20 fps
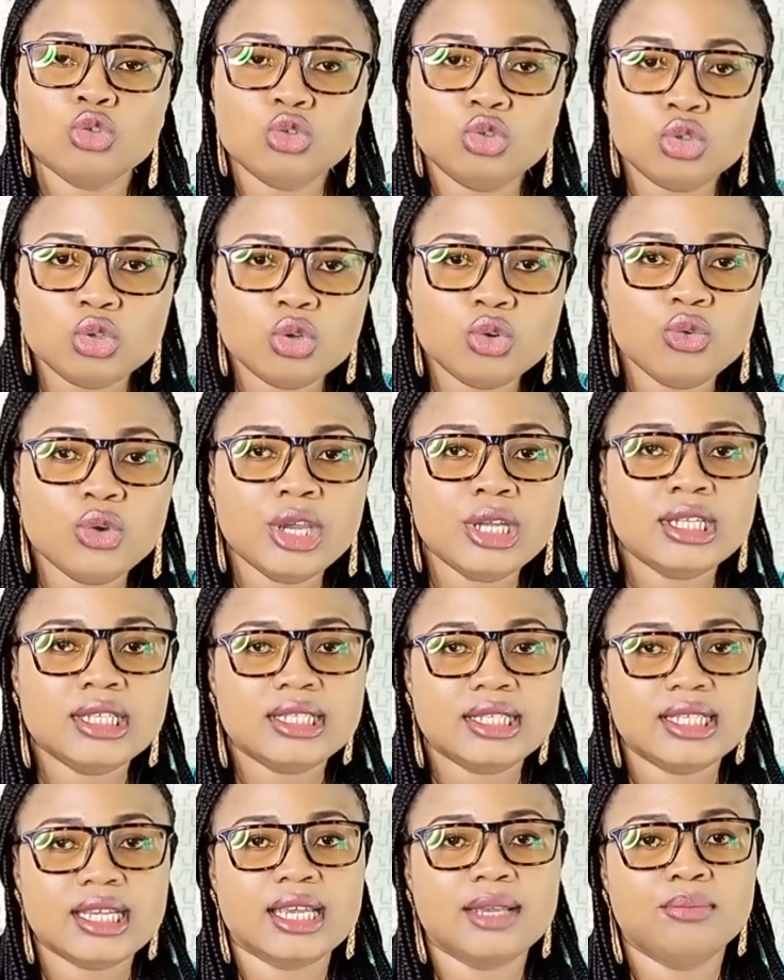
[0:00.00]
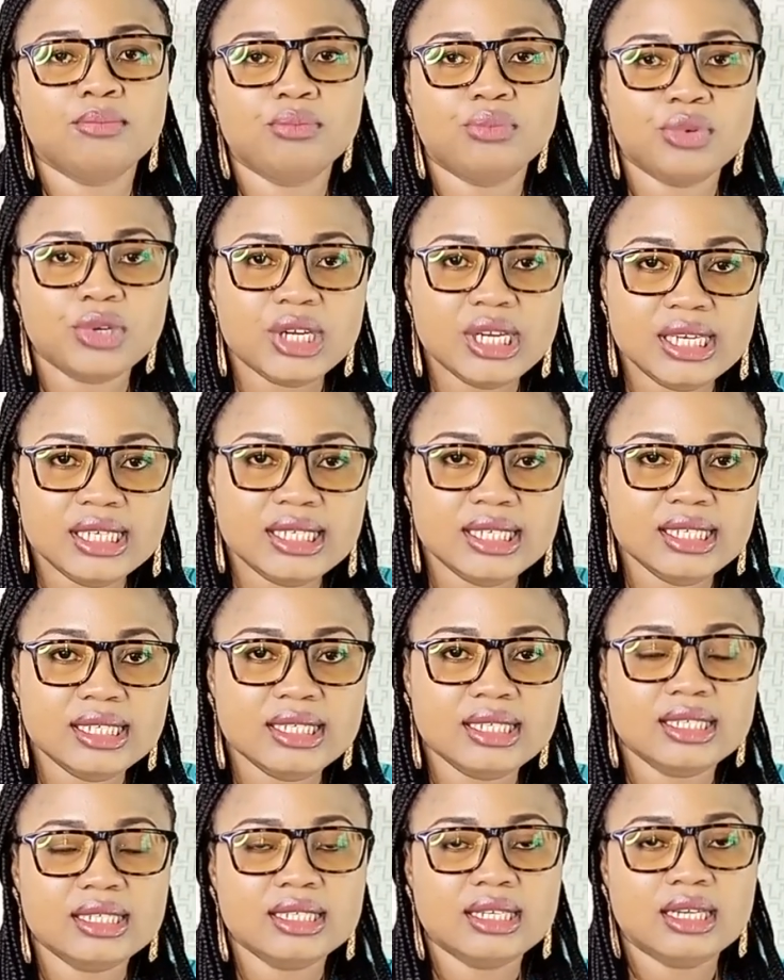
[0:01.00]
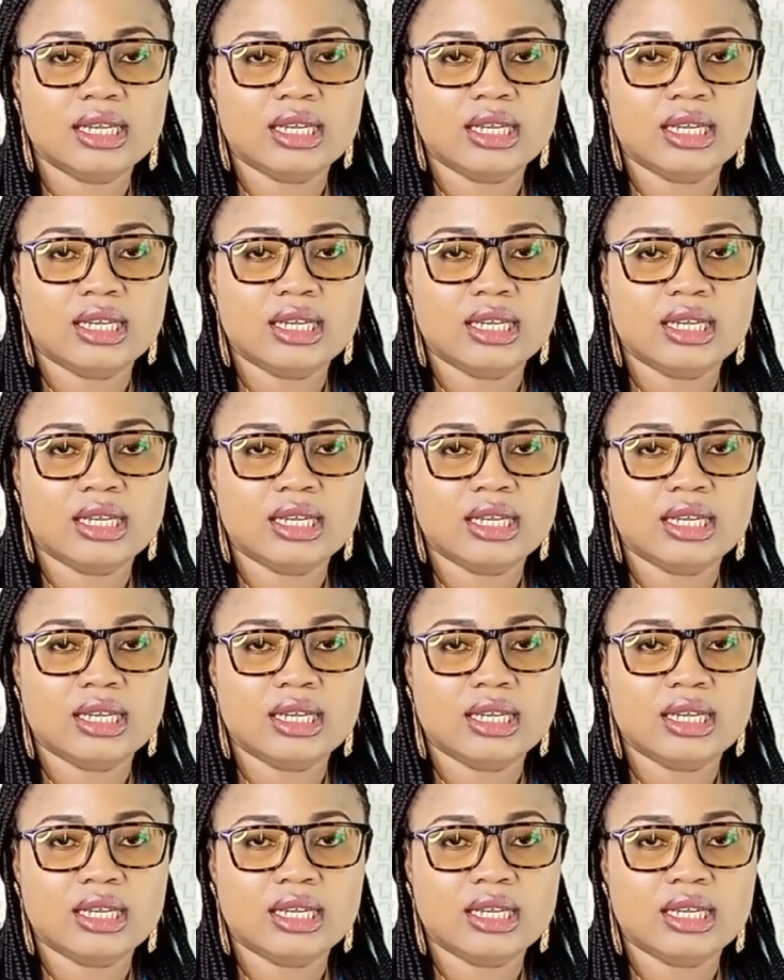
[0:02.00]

during the breeding,